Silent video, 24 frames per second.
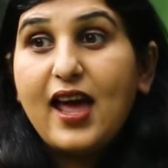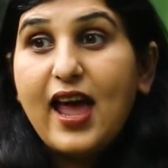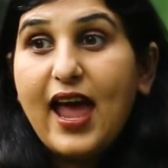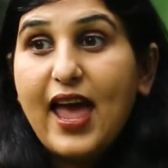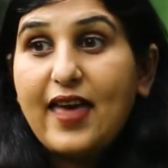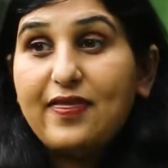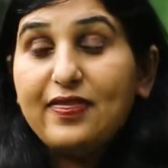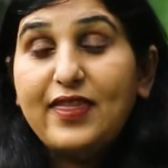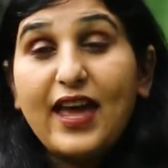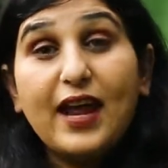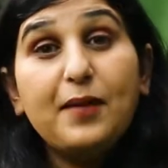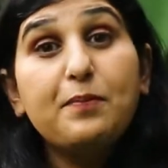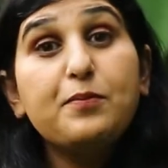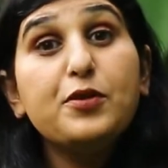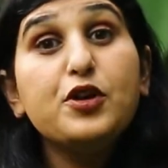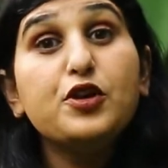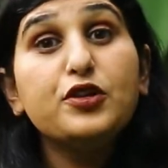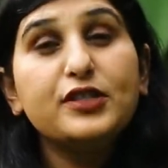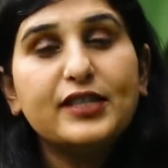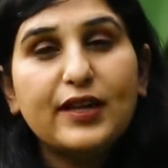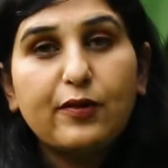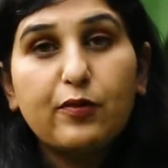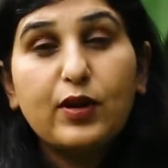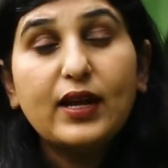And then
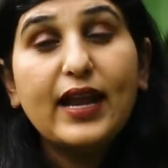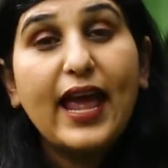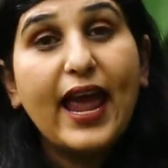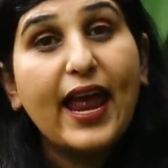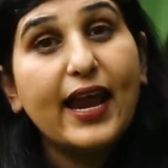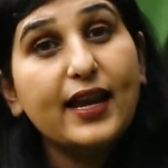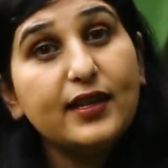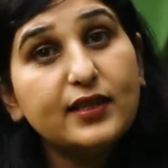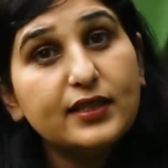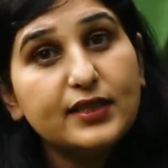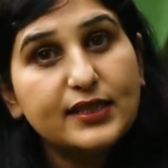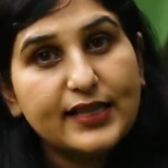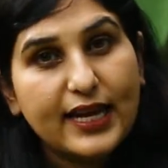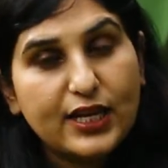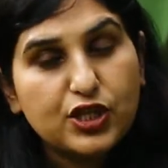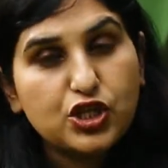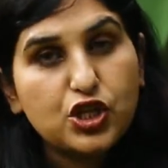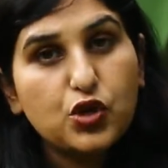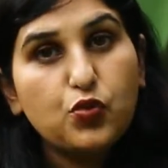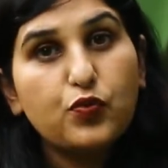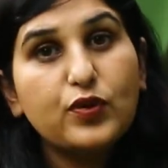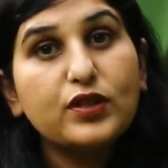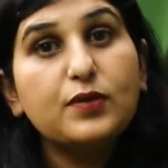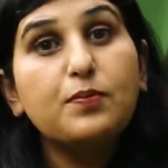music, we'll end the
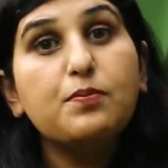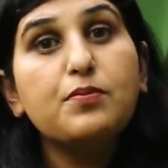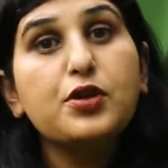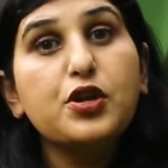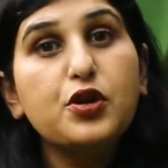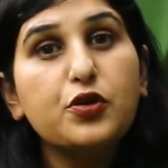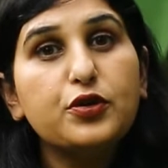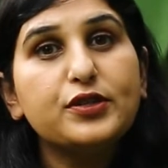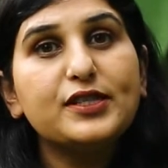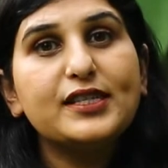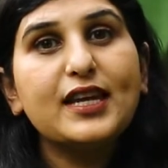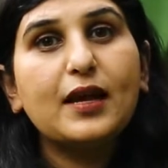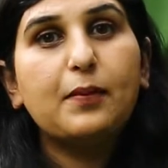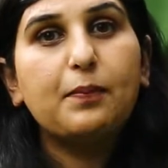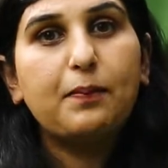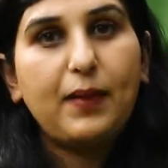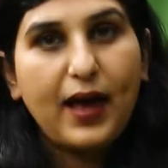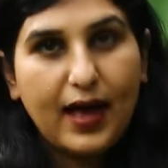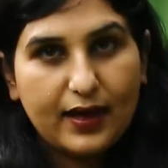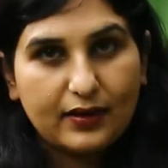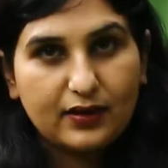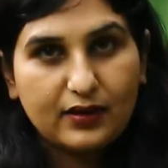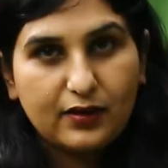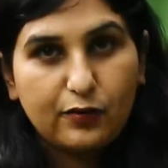session with music
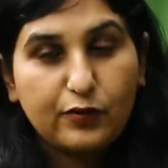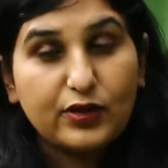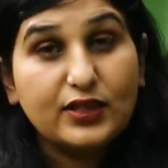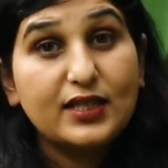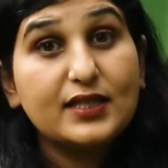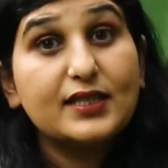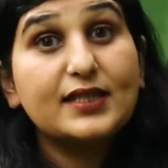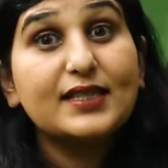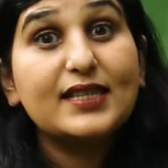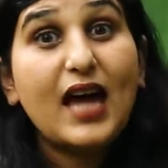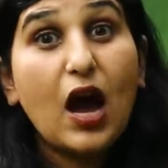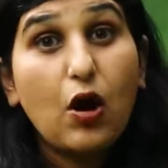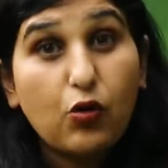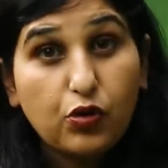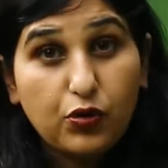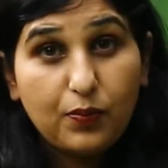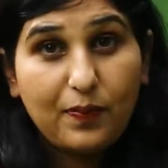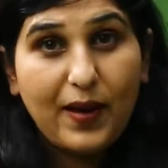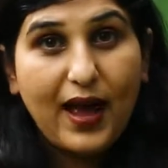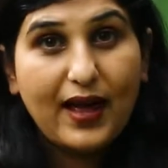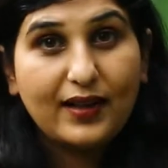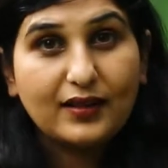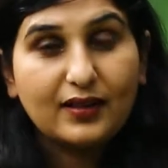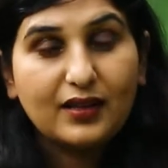bath, with a sound
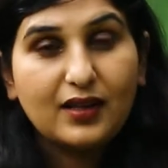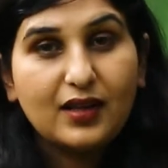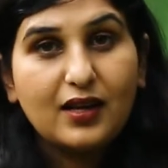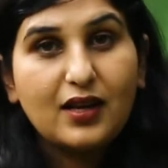bath.